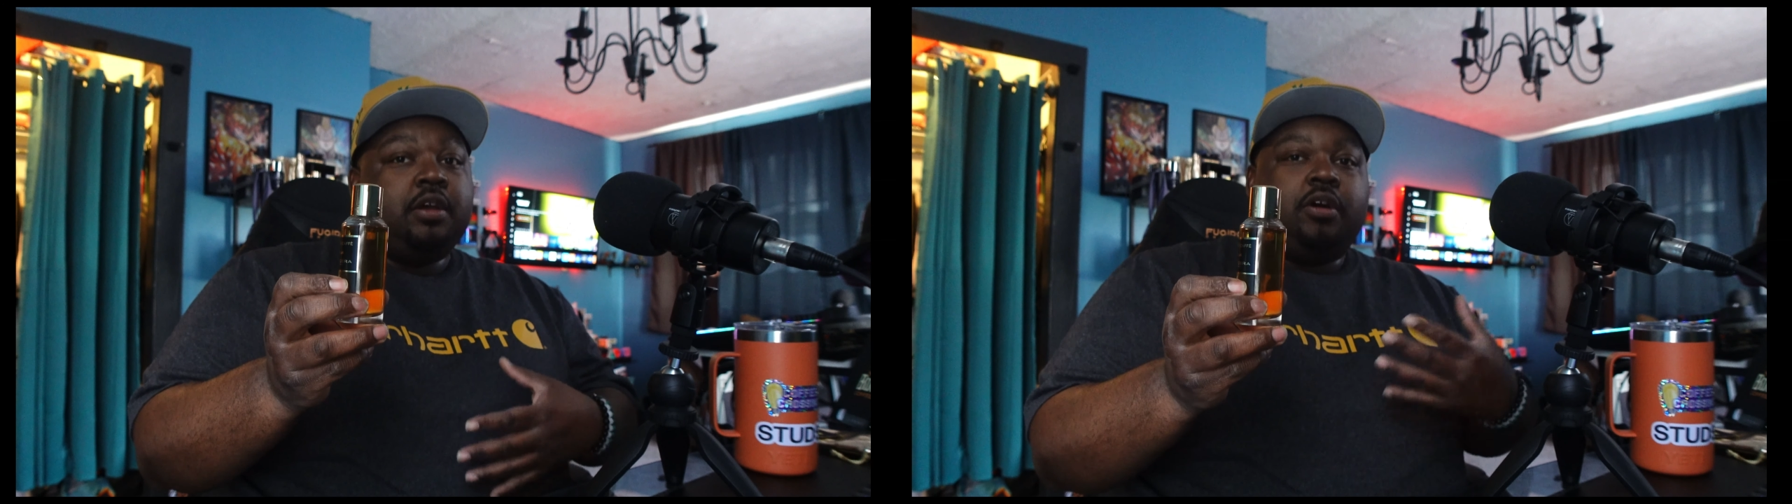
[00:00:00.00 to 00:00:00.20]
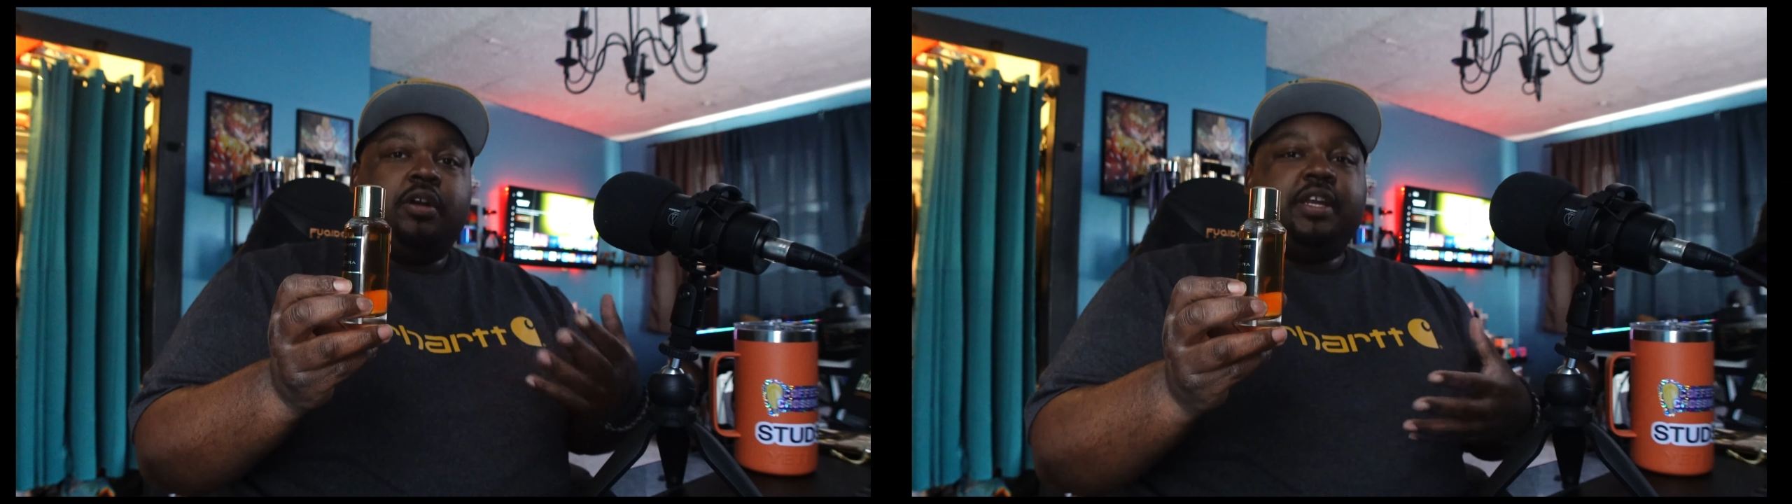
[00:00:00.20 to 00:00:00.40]

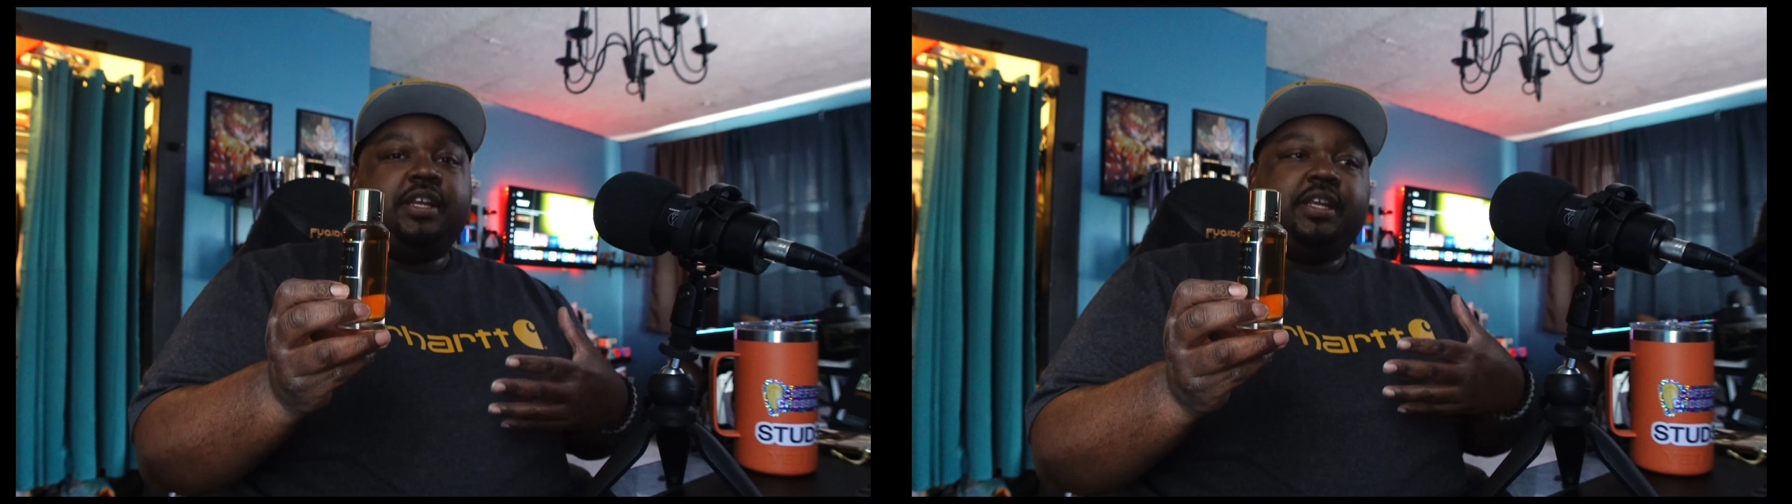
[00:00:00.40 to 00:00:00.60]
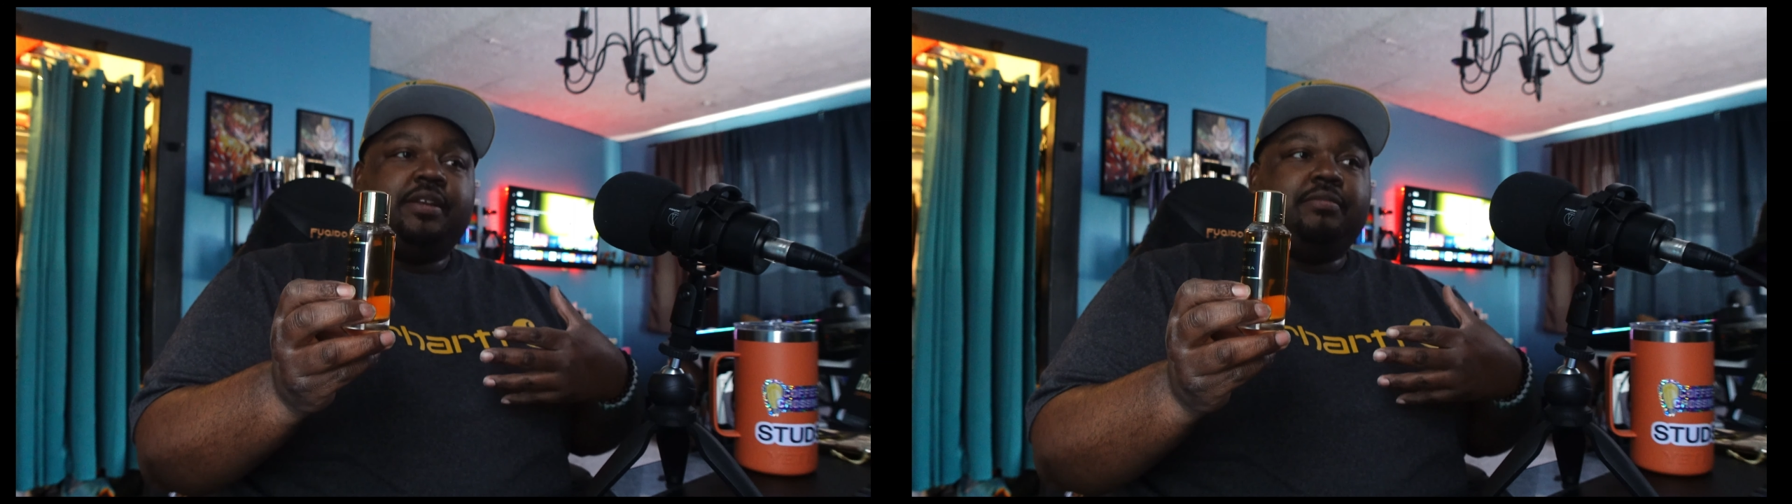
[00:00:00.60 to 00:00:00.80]
or
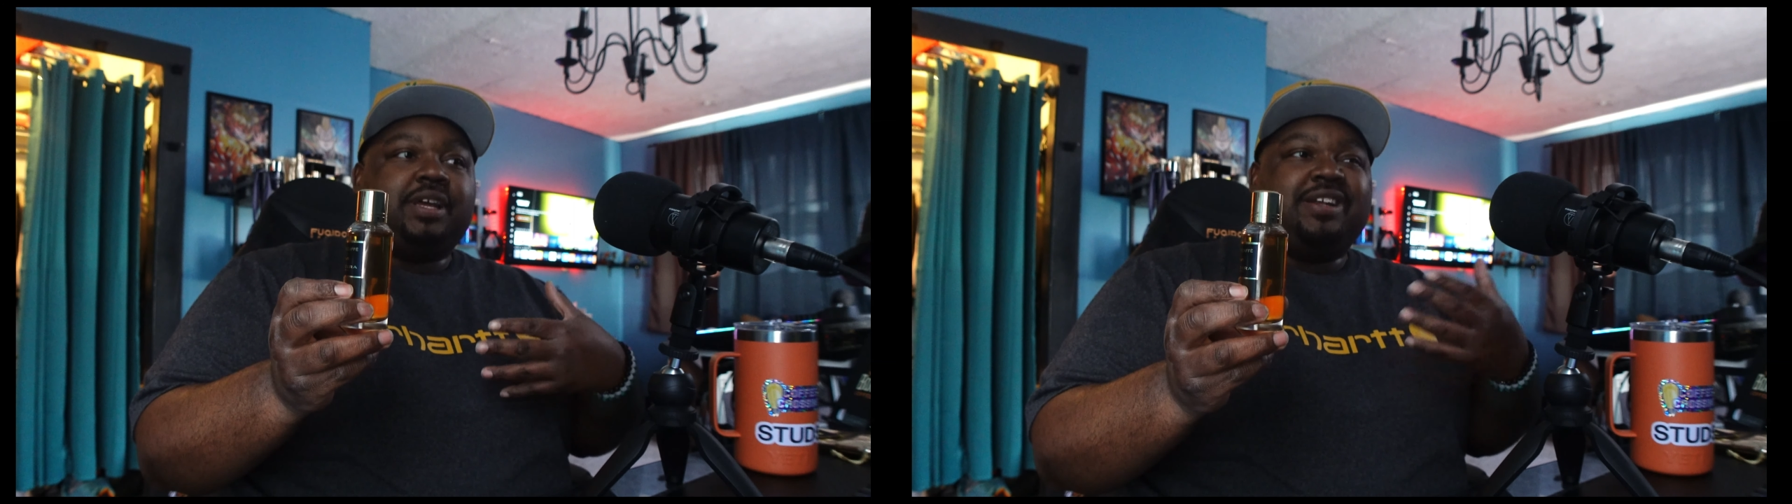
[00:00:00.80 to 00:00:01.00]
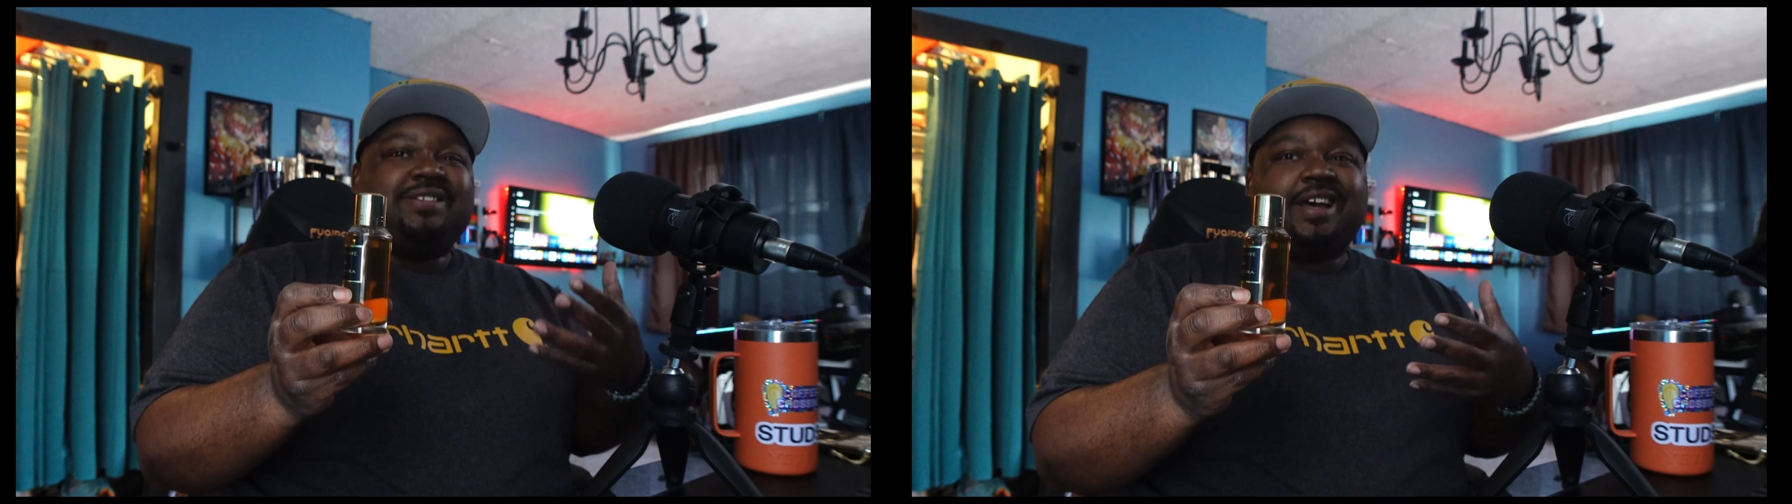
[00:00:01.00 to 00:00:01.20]
any
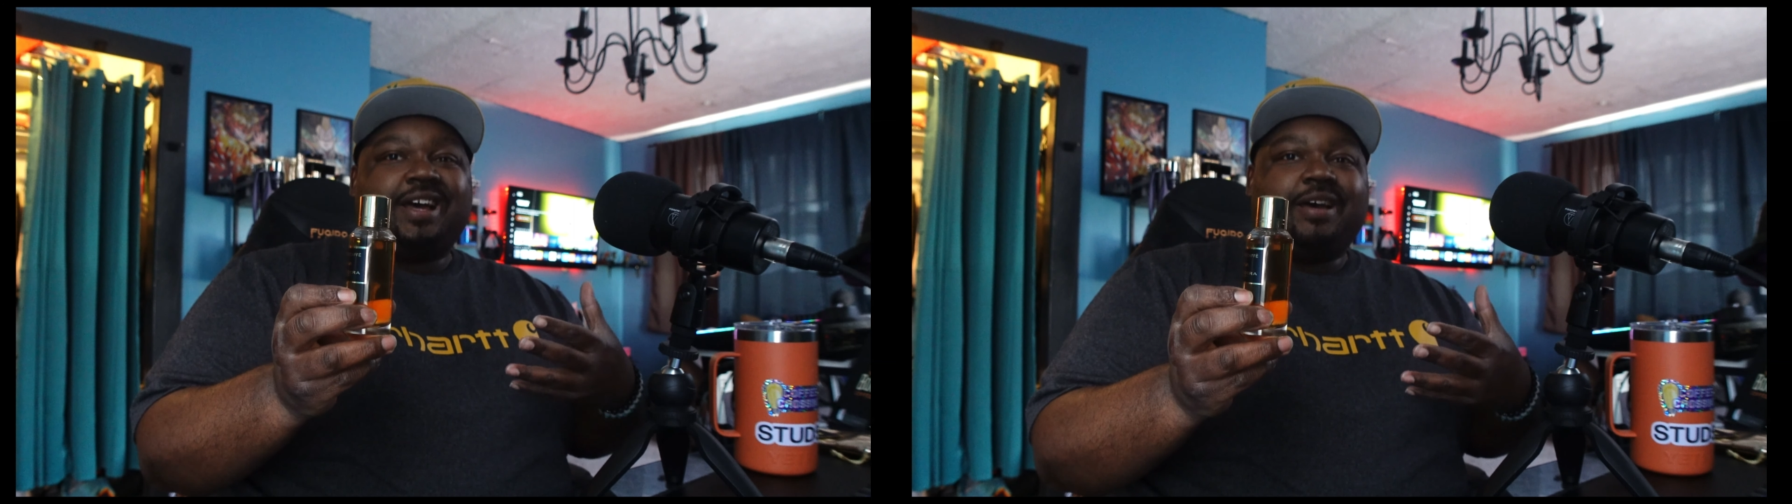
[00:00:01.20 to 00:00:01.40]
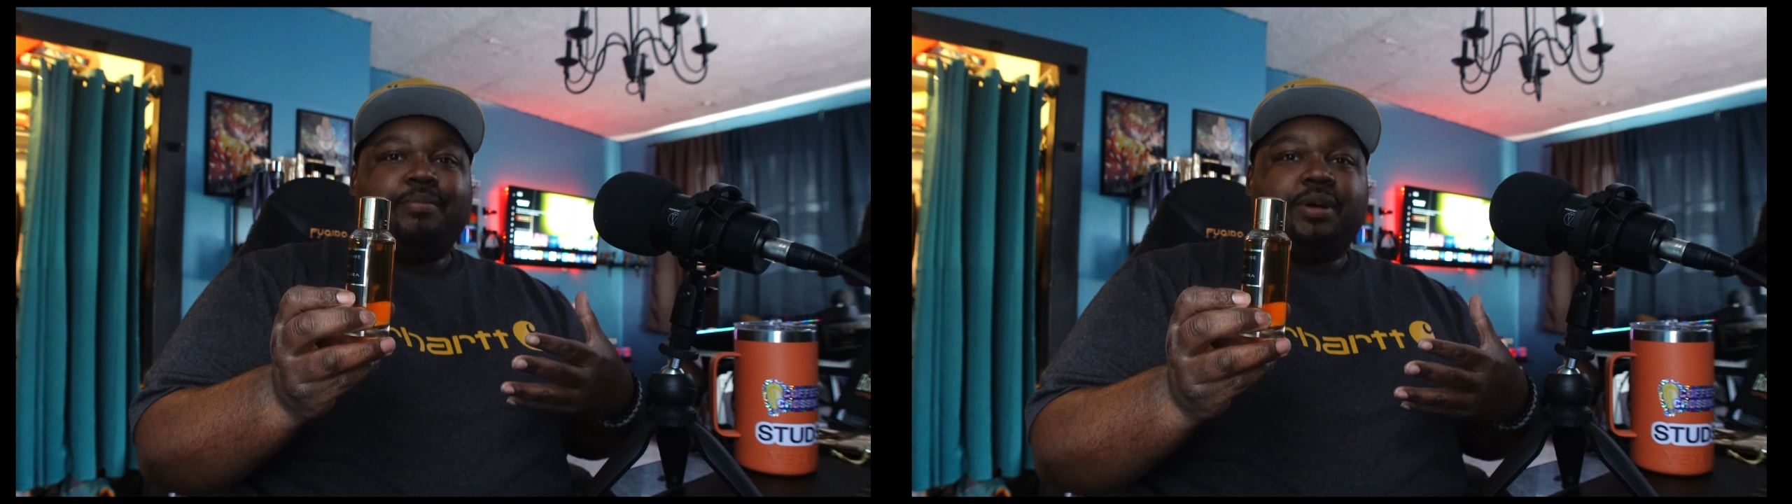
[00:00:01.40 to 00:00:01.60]
nighttime